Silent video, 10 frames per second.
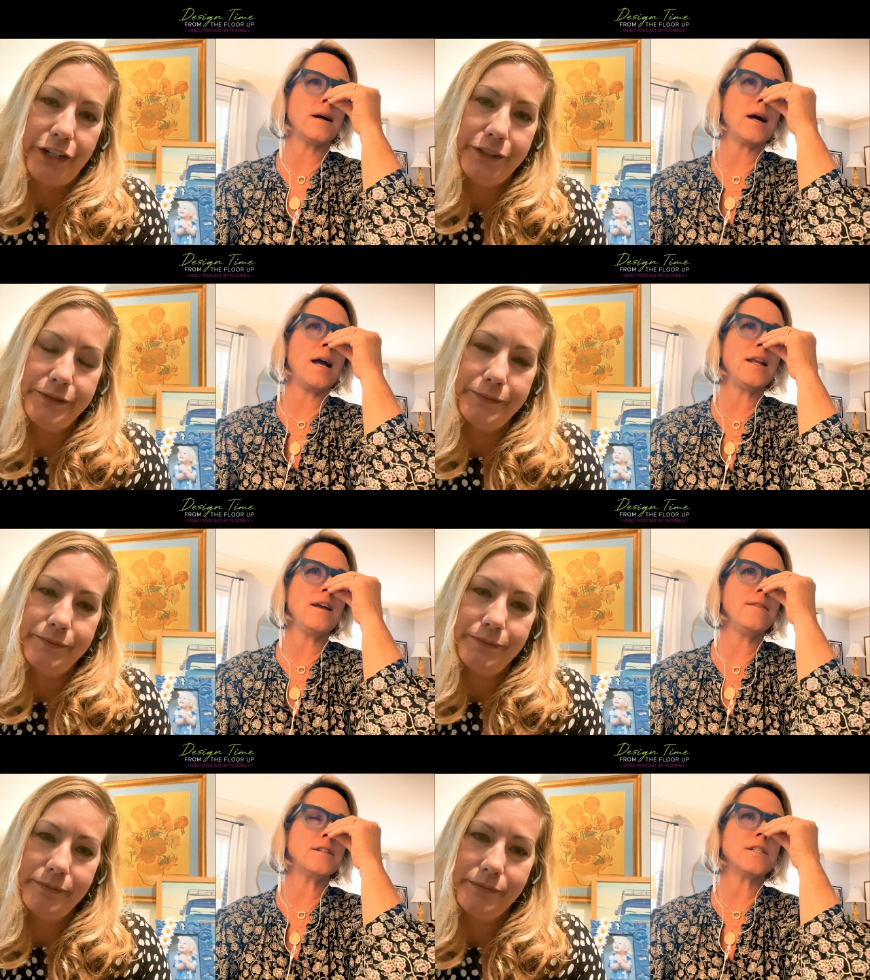Speaker 1: I know
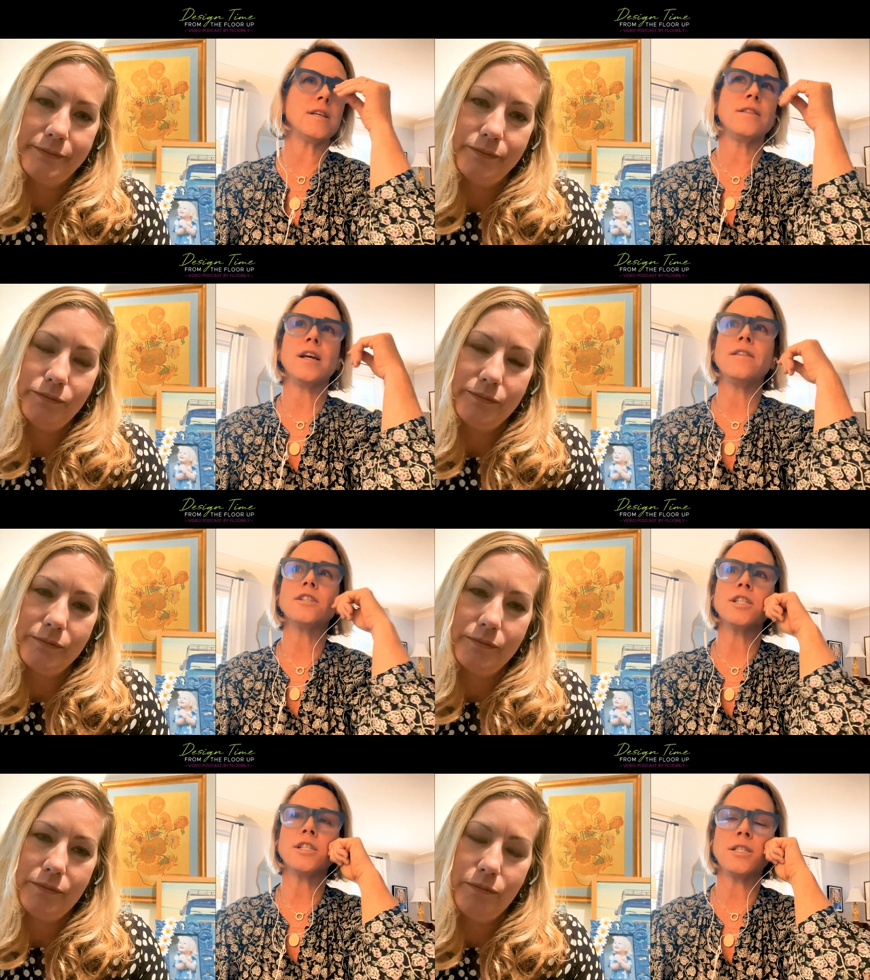there's there's
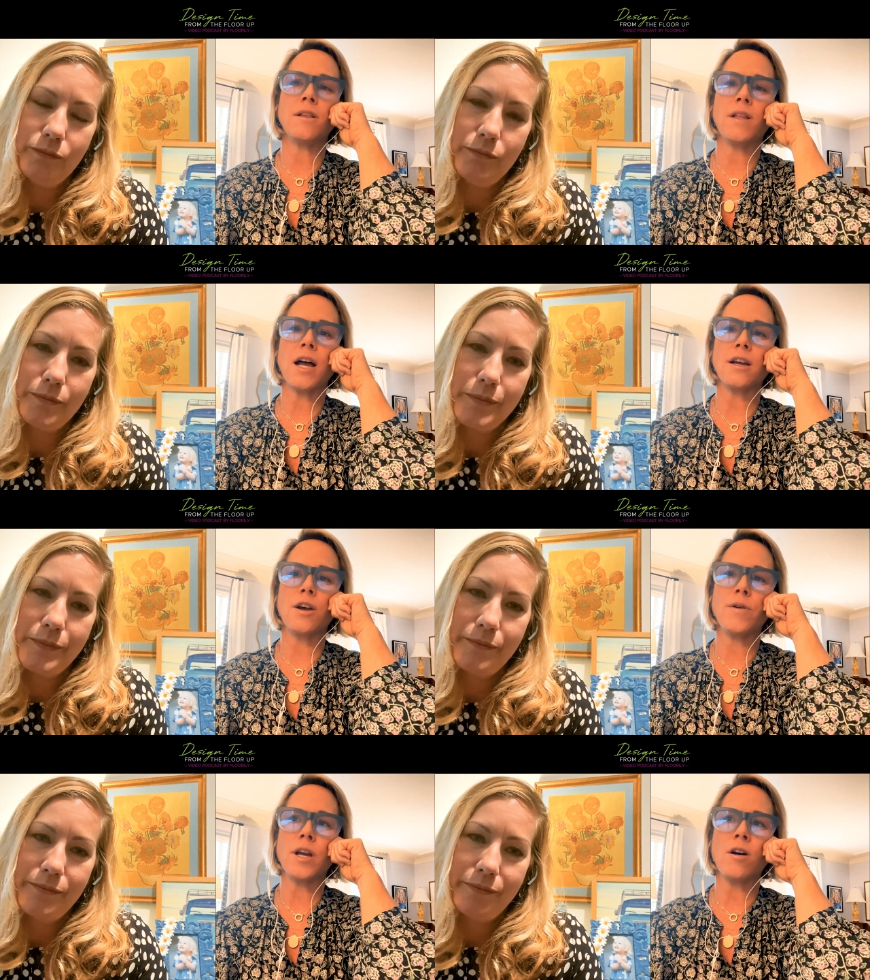just a lot
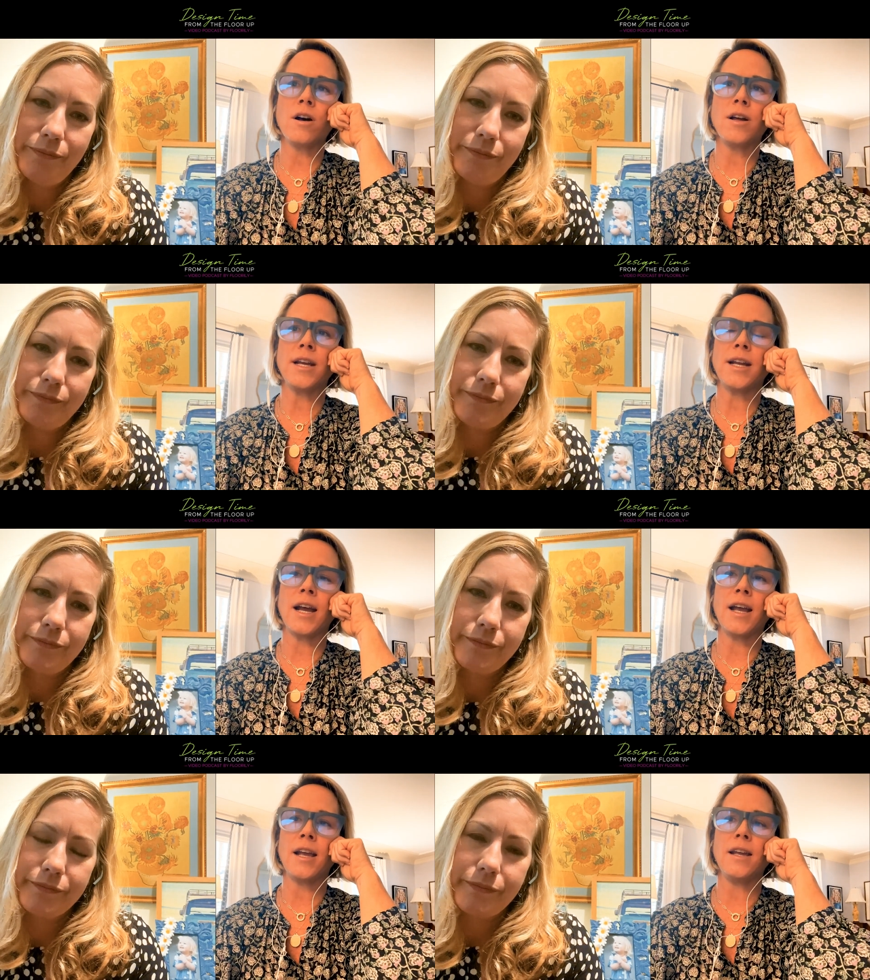going on and
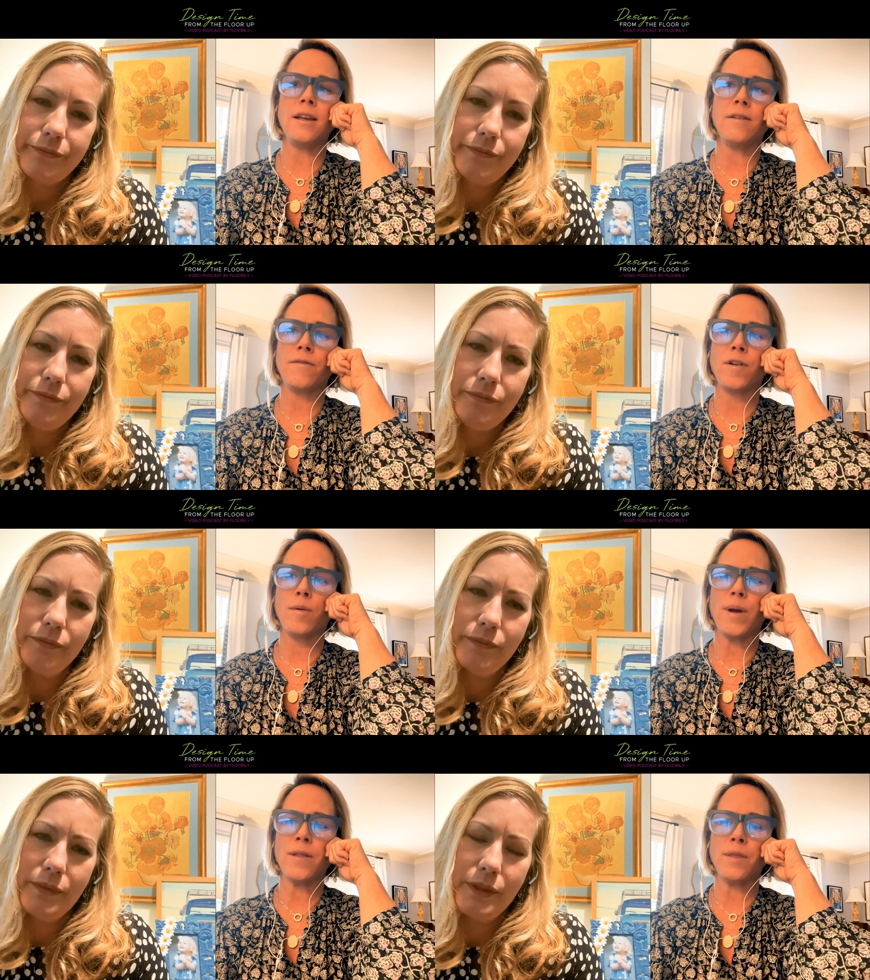I for
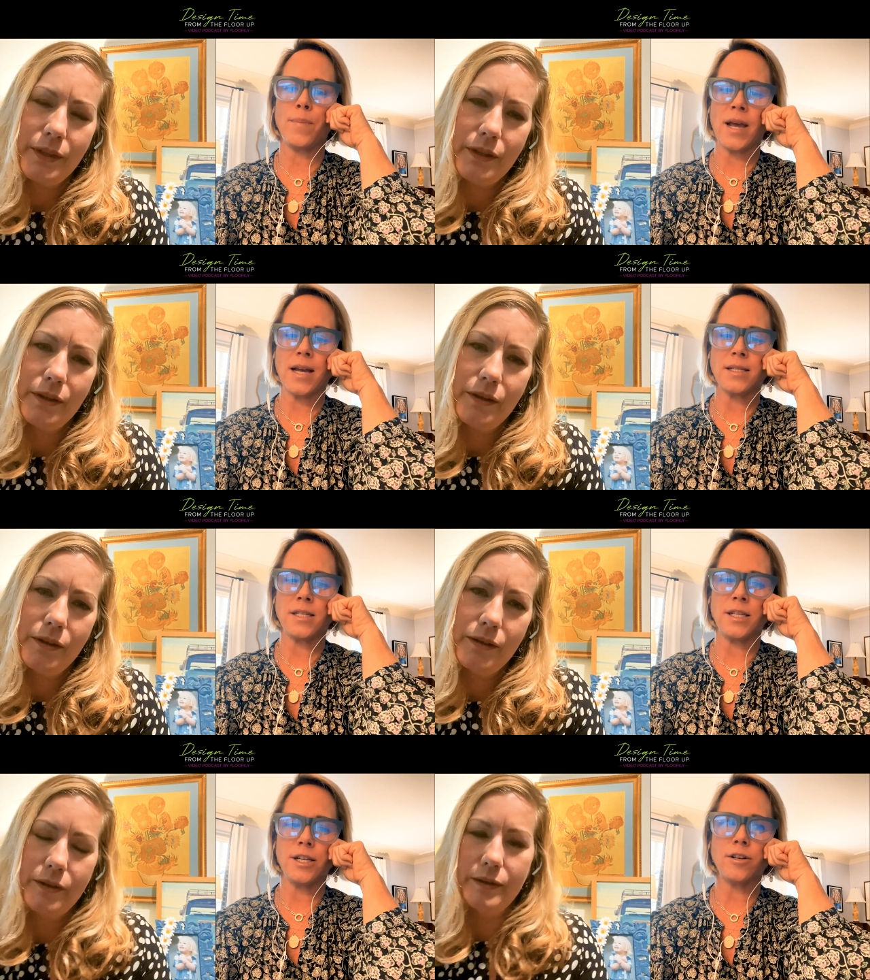about the past
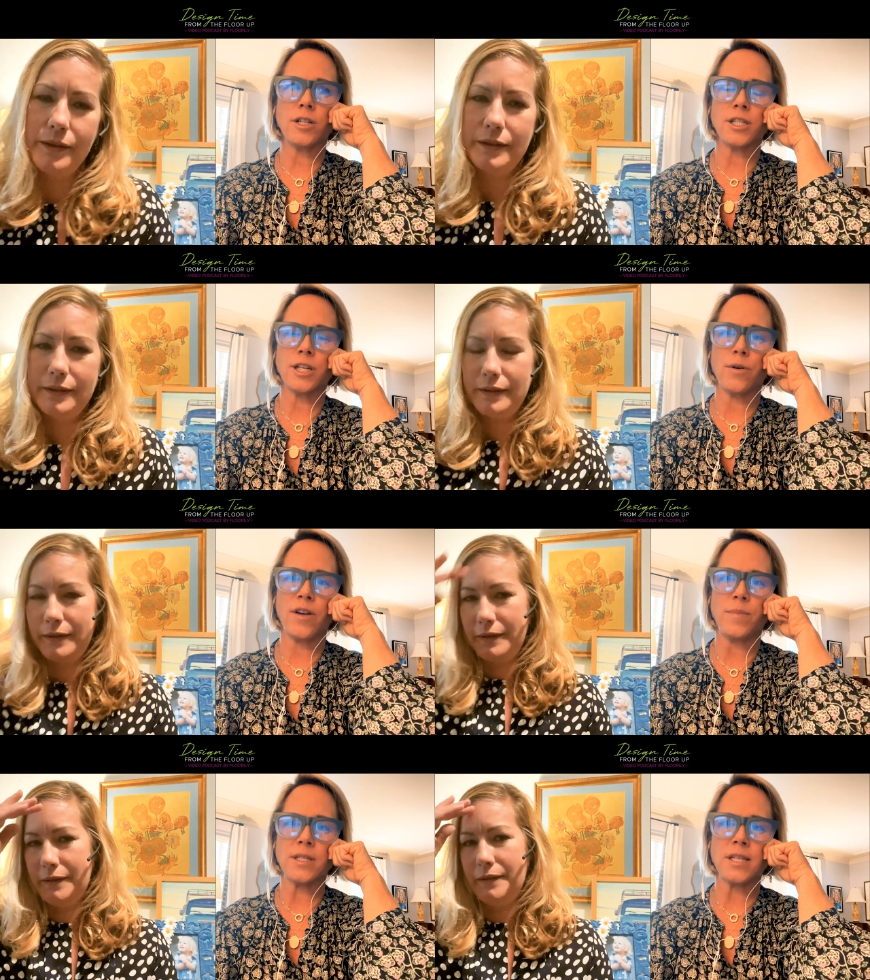year or so I've
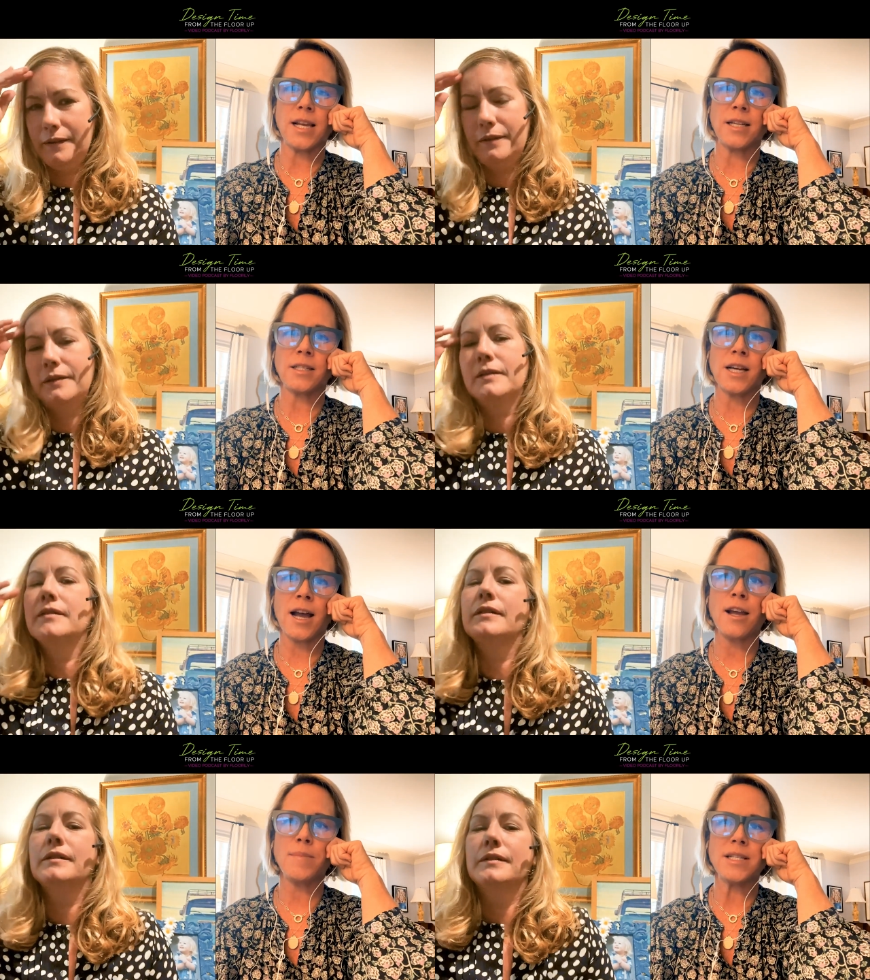been saying
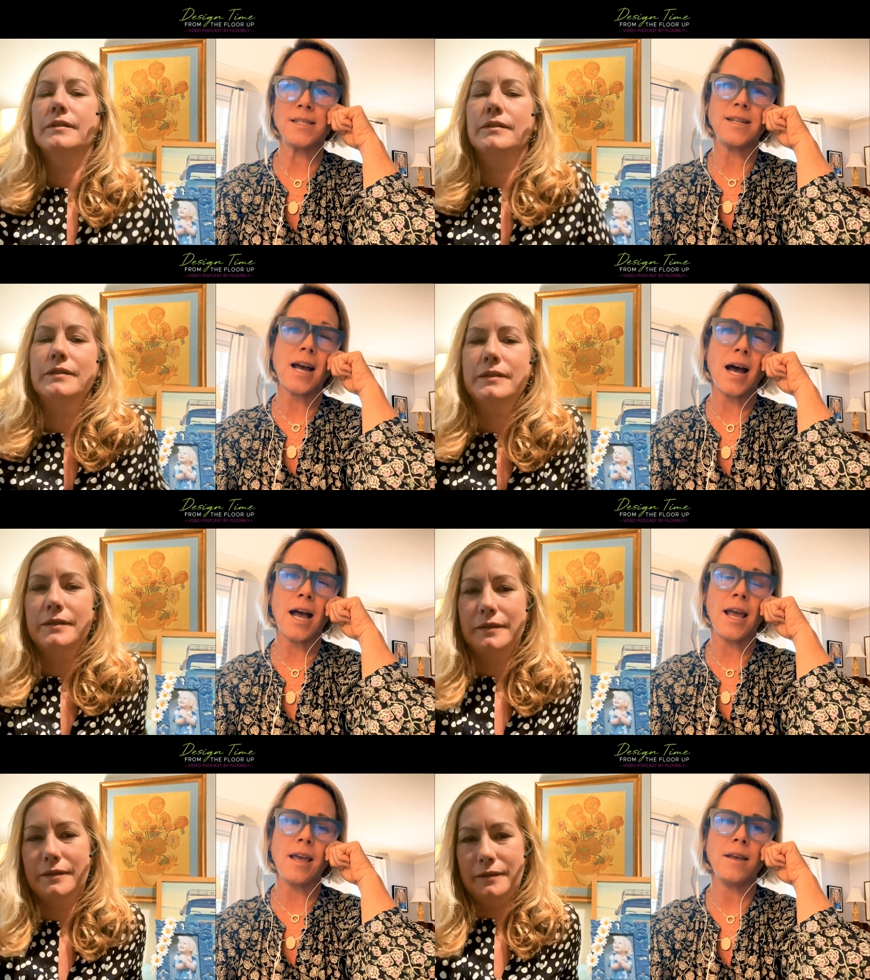time is nigh